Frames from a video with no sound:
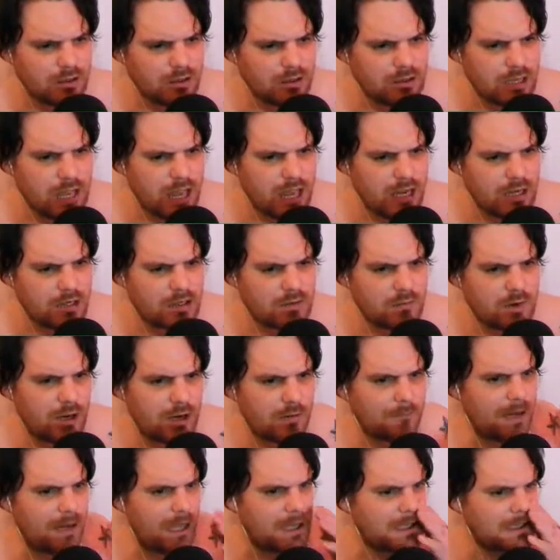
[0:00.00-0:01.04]
Yeah, in, when I
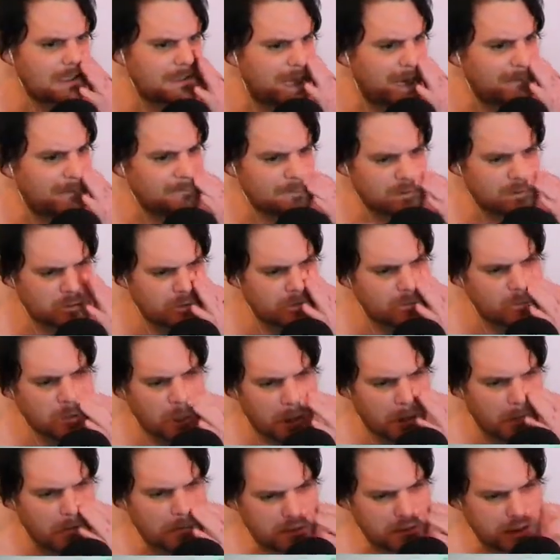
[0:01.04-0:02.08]
play Condemned, Criminal
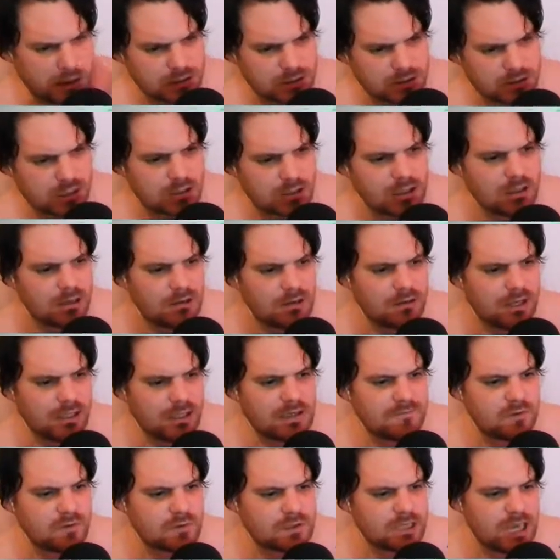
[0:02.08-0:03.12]
Origins, they
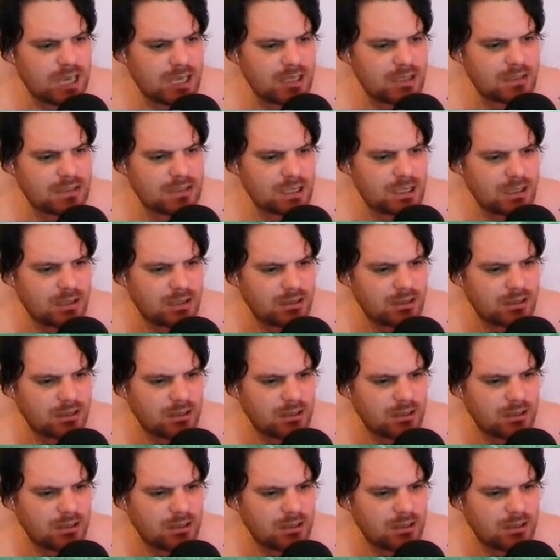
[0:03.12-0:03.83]
give you a taser.